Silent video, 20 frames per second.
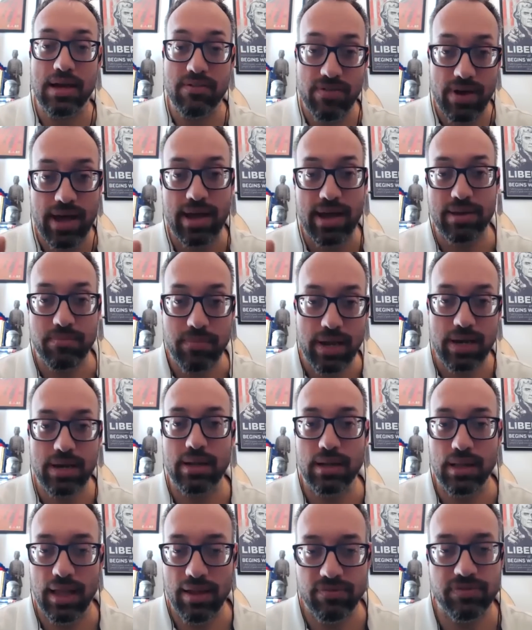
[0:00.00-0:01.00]
I've had
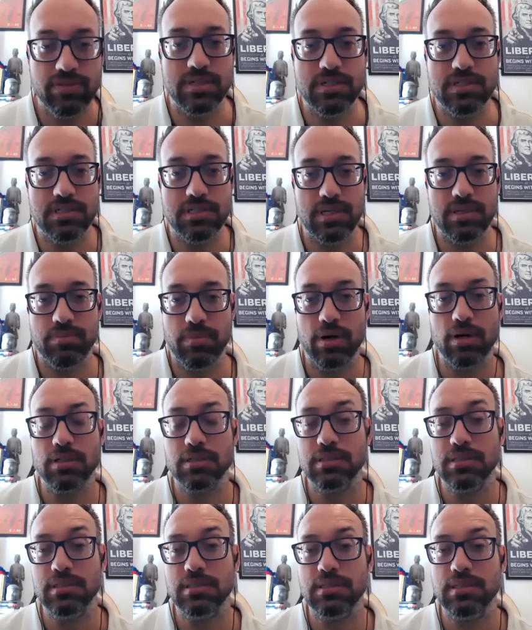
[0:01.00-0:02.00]
many leftists and
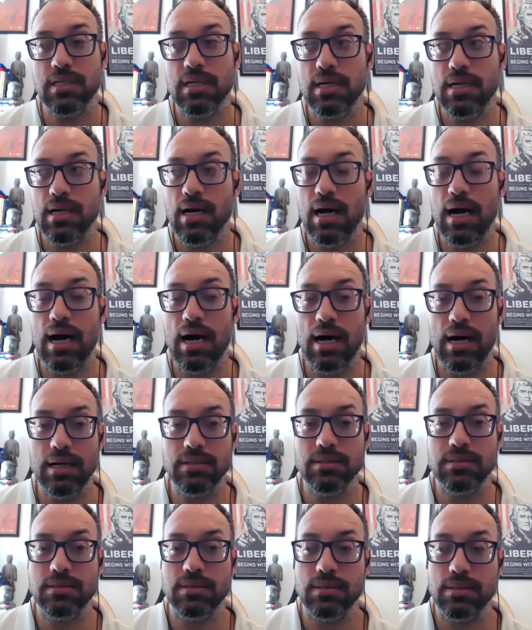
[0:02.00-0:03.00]
Marxists
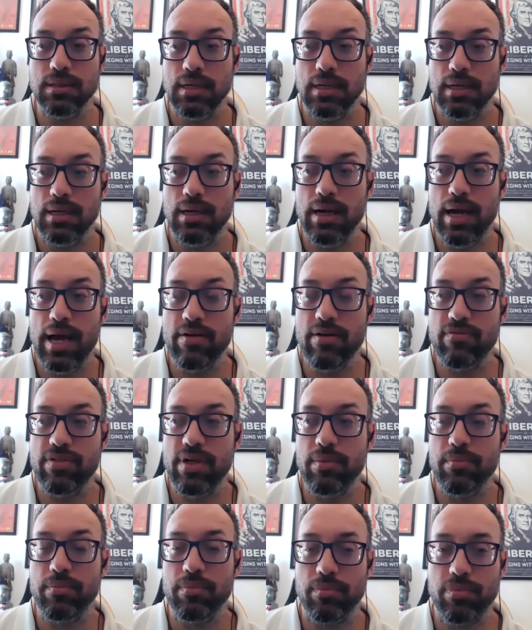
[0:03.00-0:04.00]
on to have
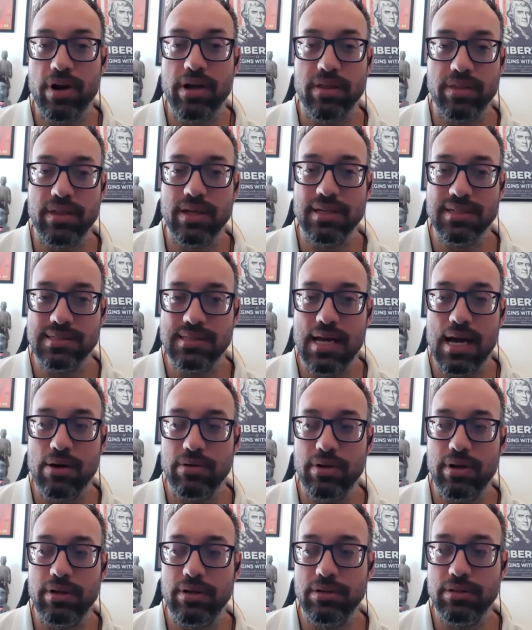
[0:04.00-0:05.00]
them break things
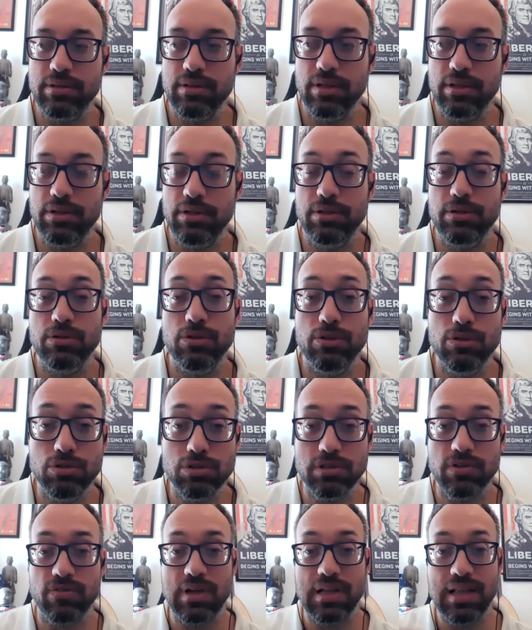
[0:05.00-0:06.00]
down, and the
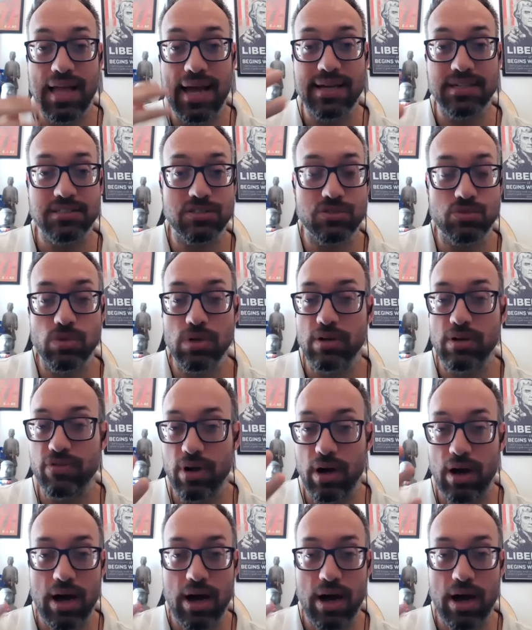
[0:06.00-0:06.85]
use of class as well.